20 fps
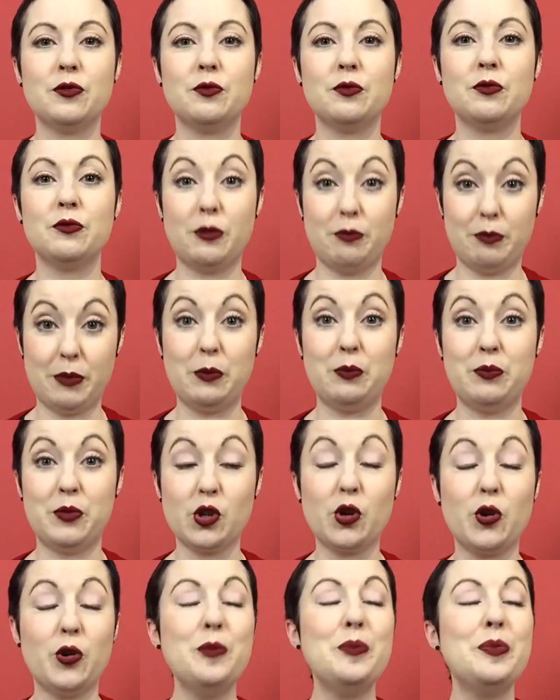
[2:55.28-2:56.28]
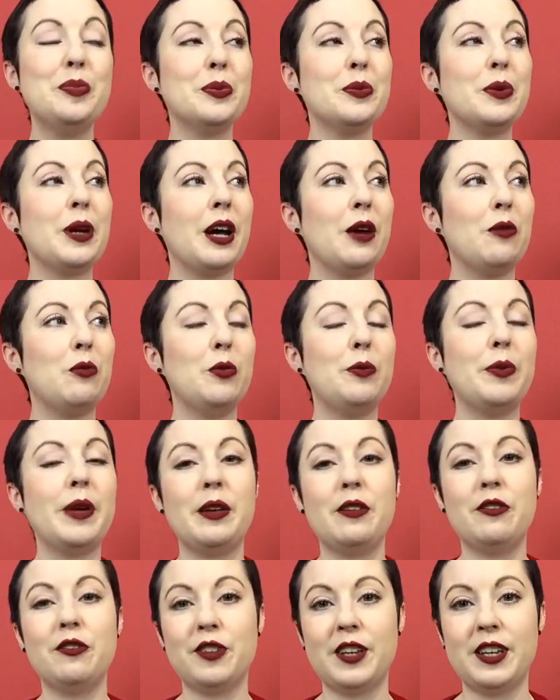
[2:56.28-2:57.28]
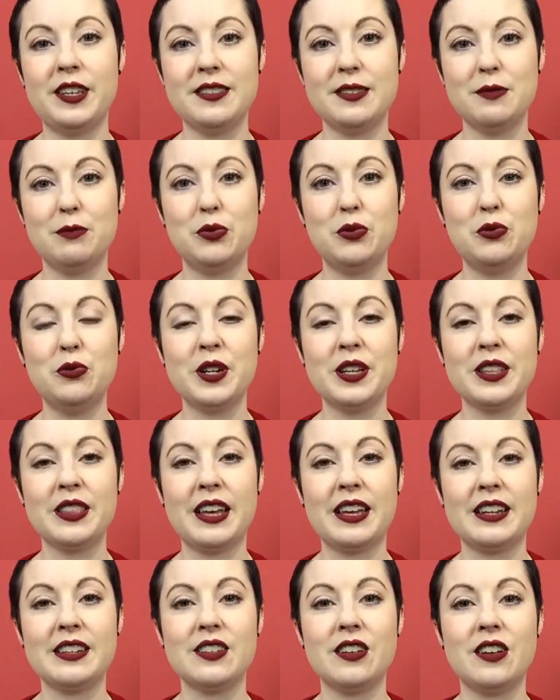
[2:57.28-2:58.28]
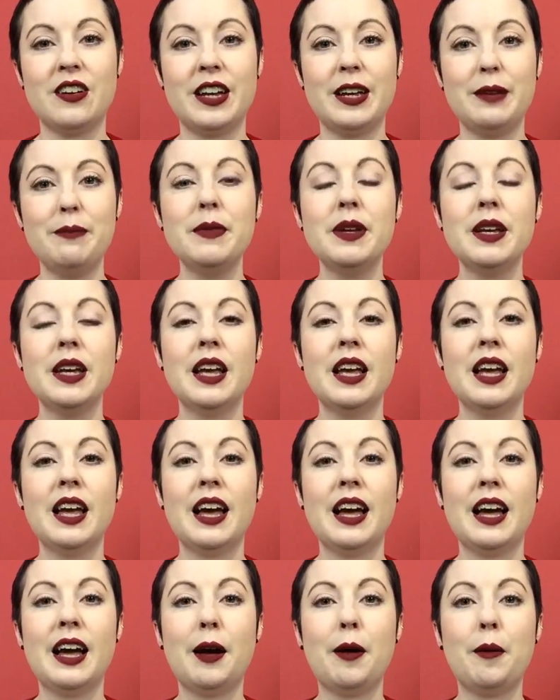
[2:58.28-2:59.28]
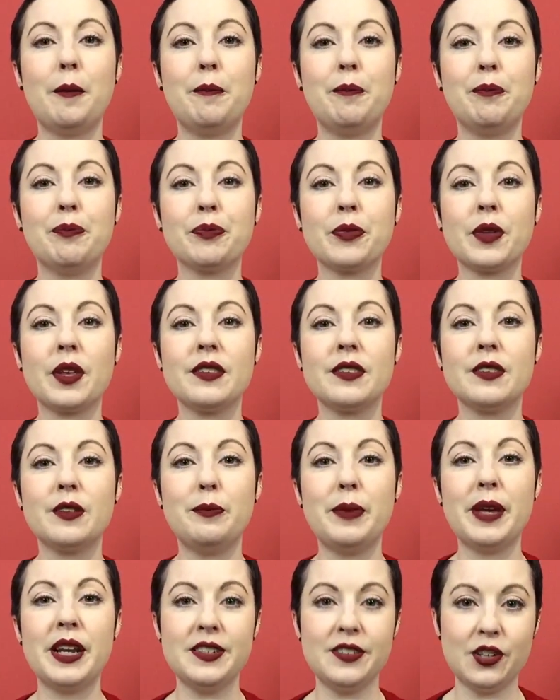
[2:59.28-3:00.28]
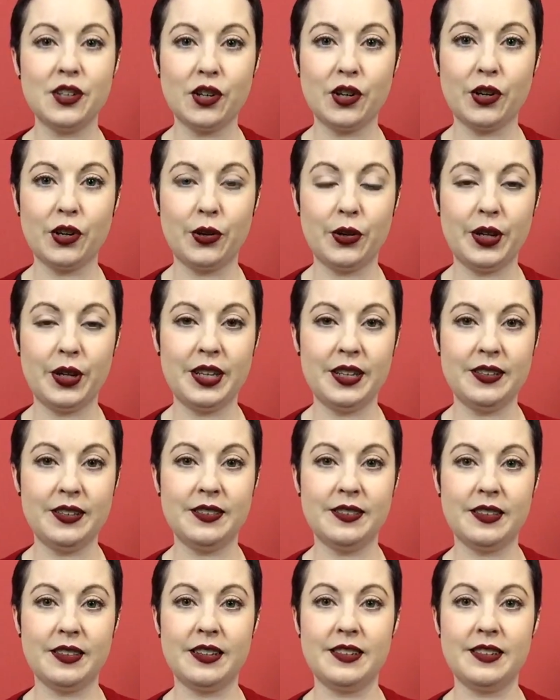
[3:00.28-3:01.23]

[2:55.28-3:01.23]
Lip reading: from my job will be feasible at that time. So Bendigo is a